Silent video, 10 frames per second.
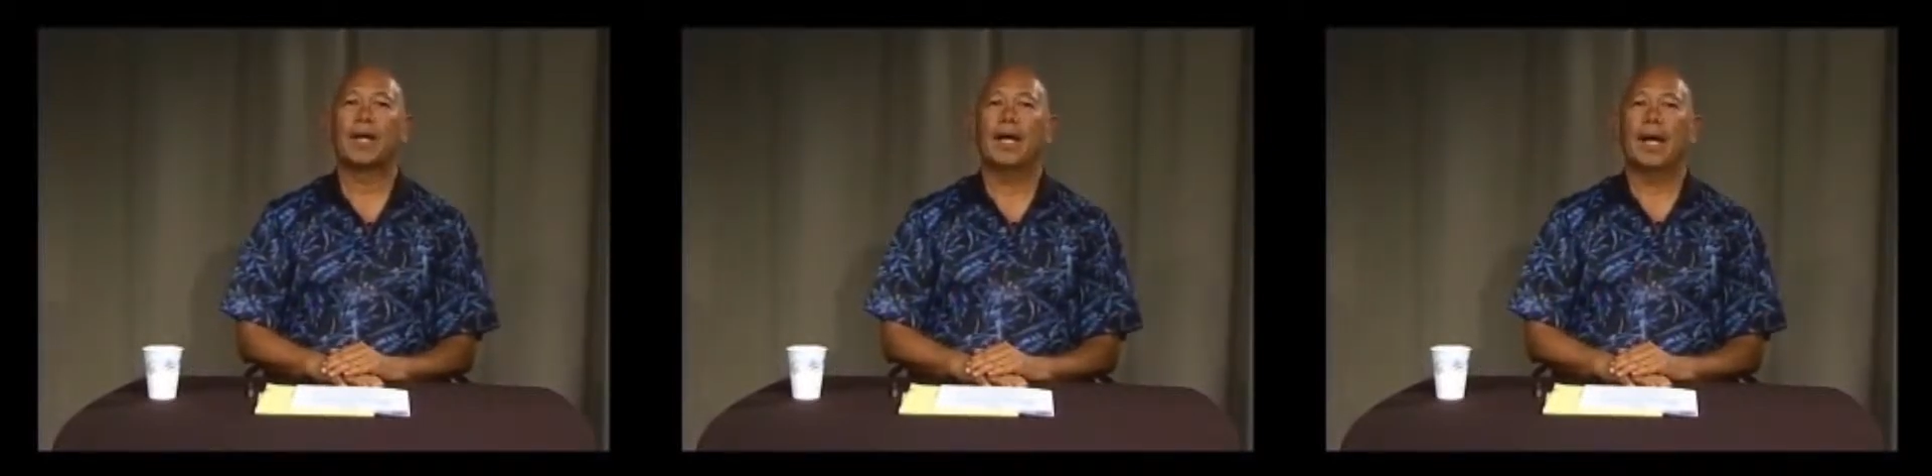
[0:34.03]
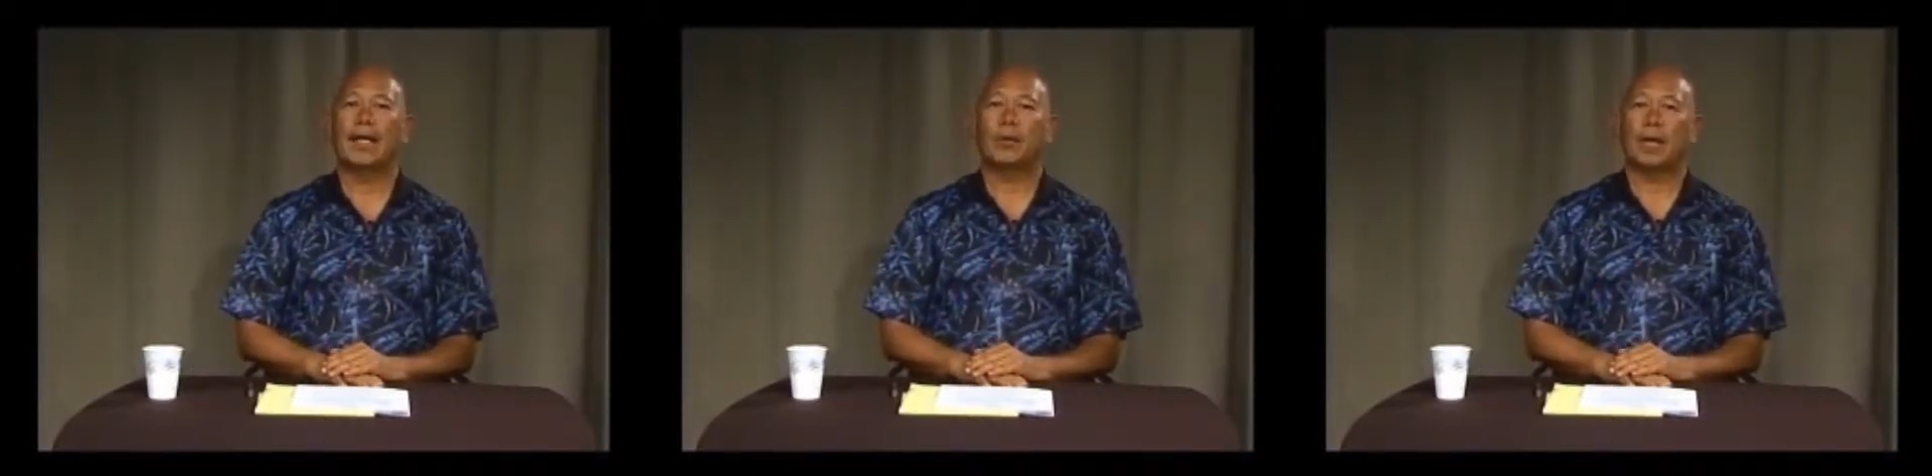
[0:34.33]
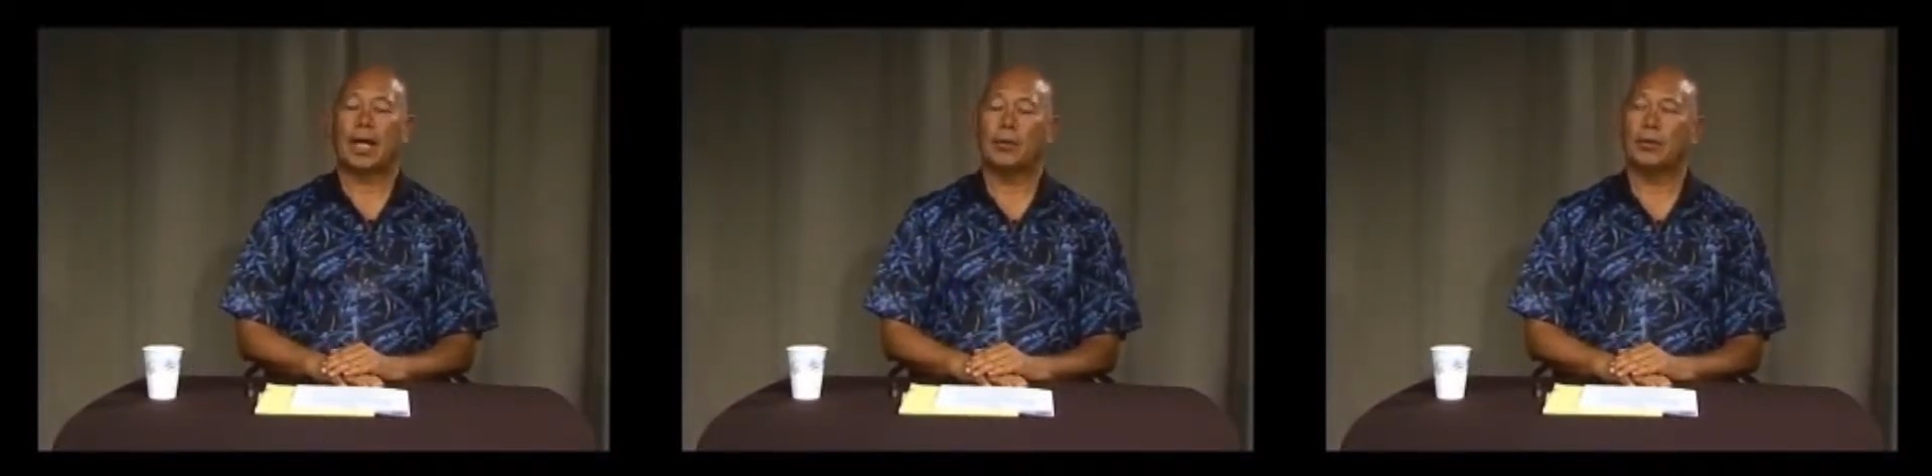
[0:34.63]
And
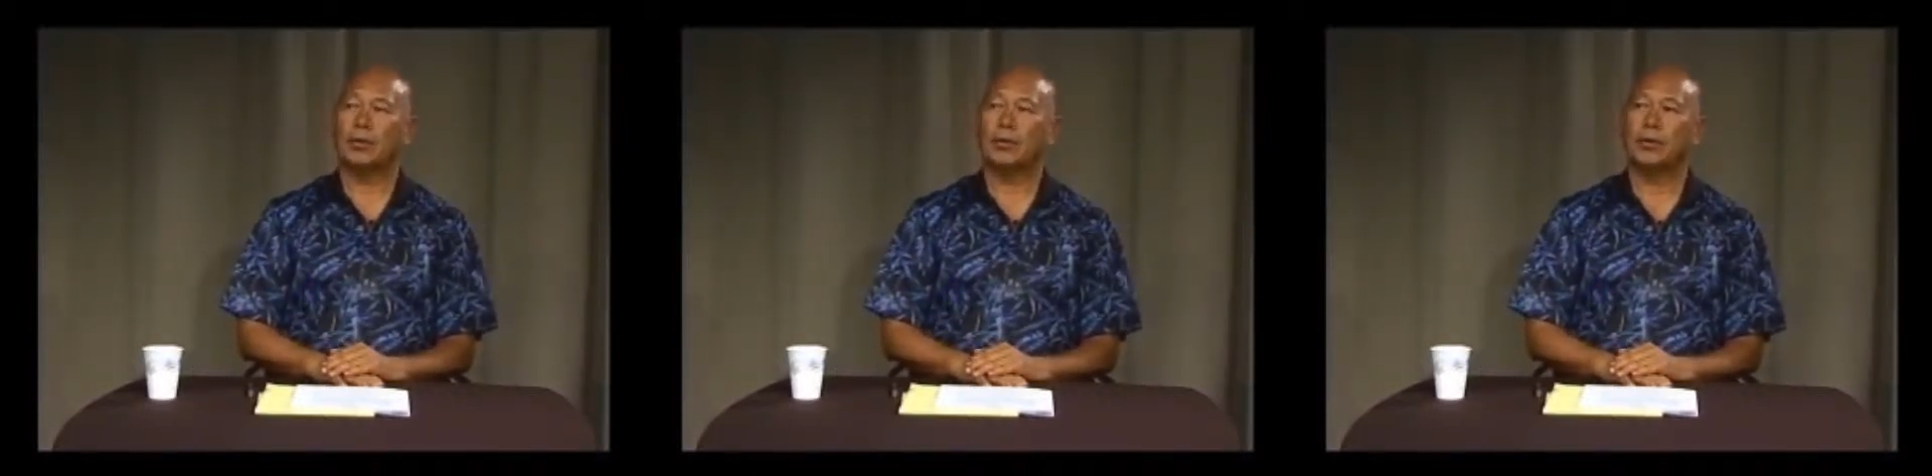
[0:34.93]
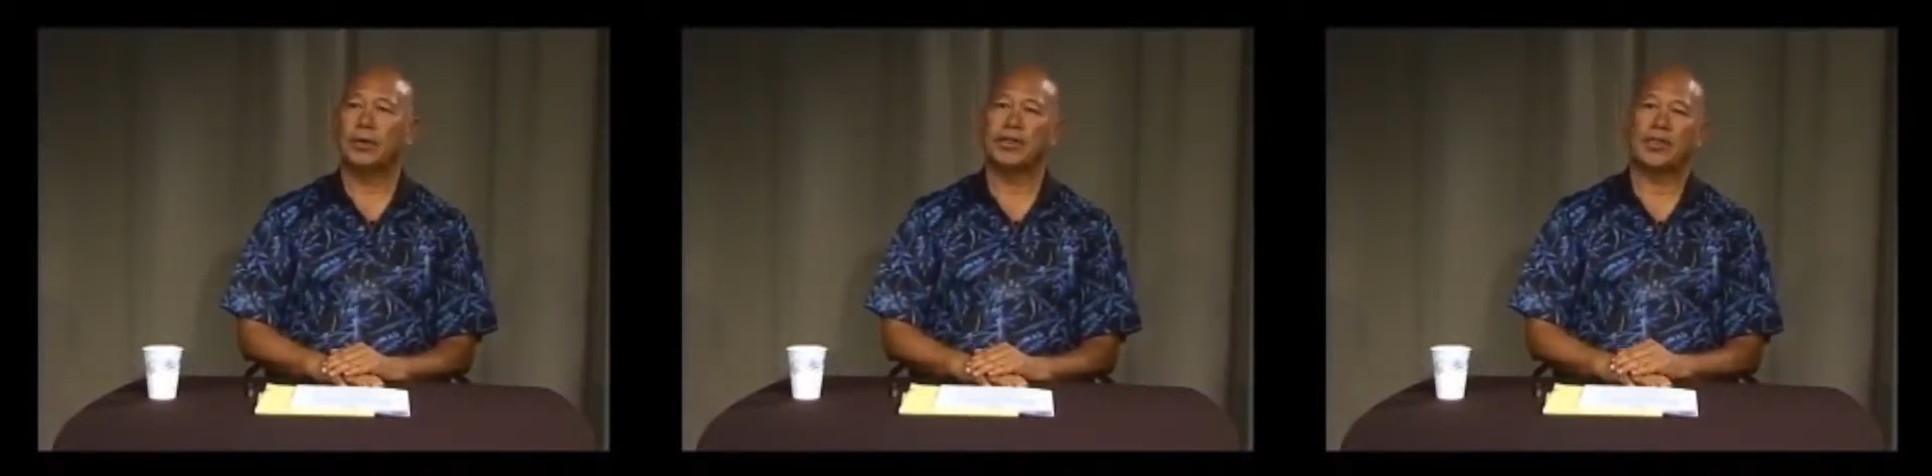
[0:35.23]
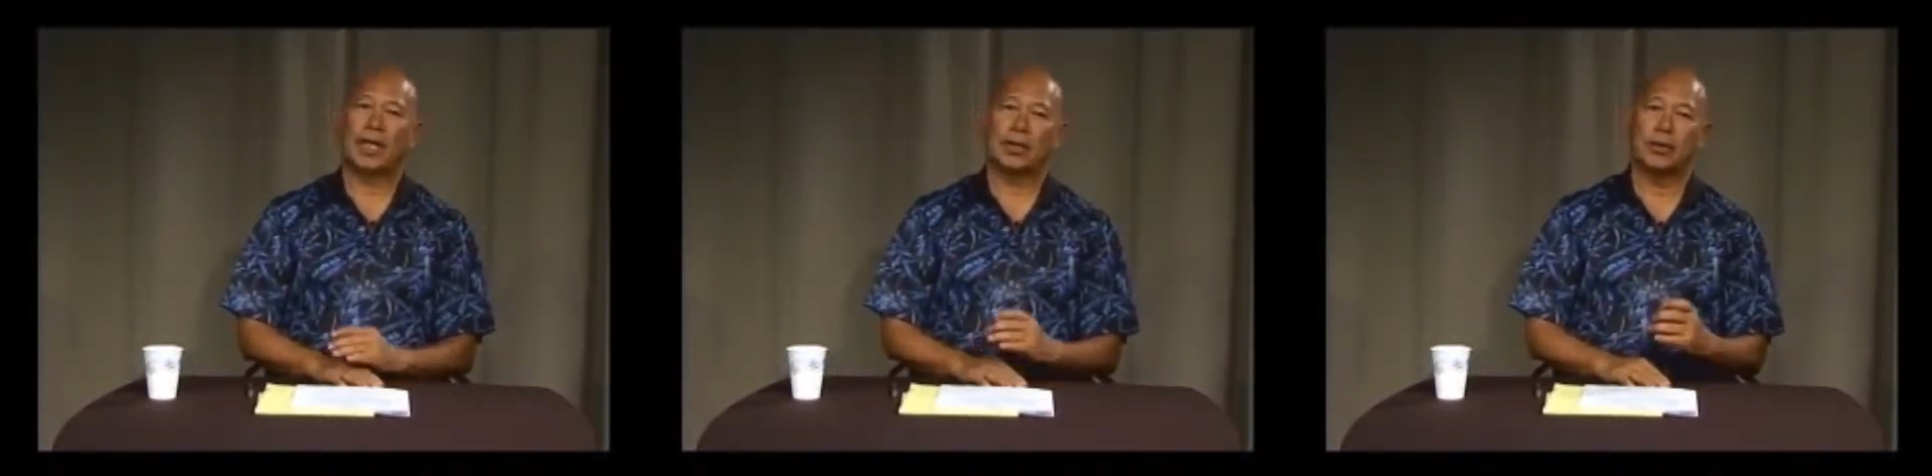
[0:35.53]
what I will do is
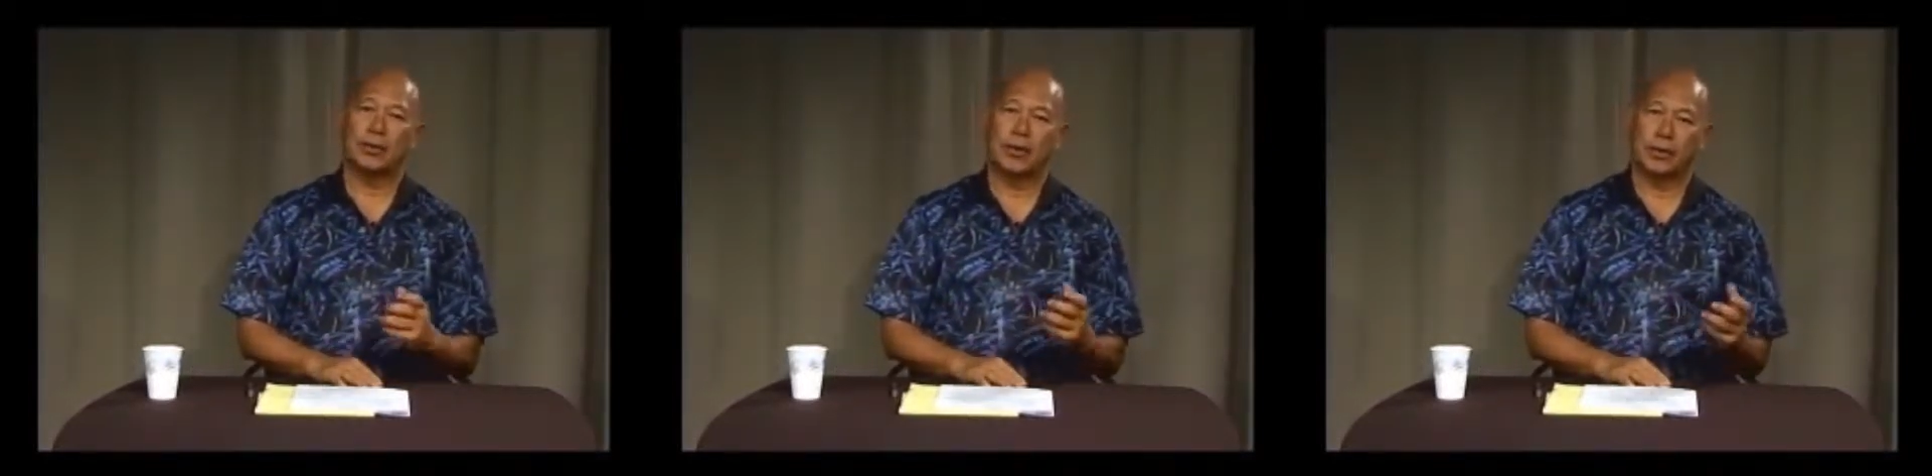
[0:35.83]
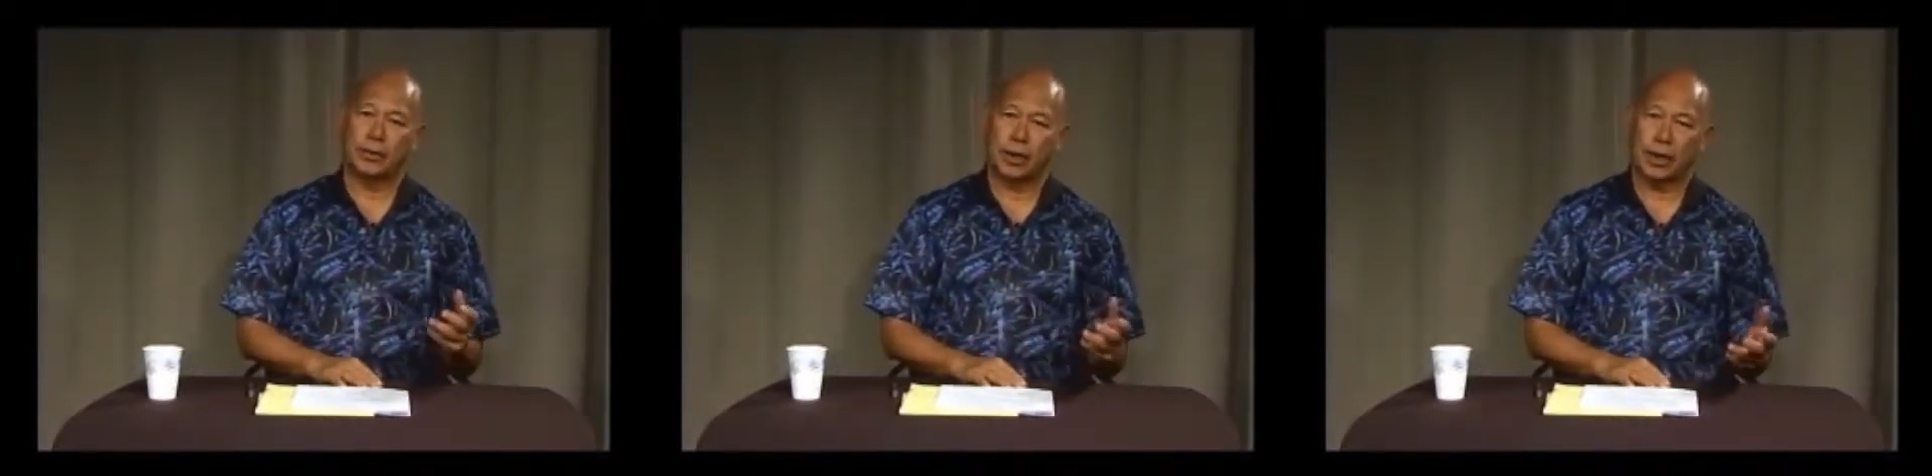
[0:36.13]
not go into the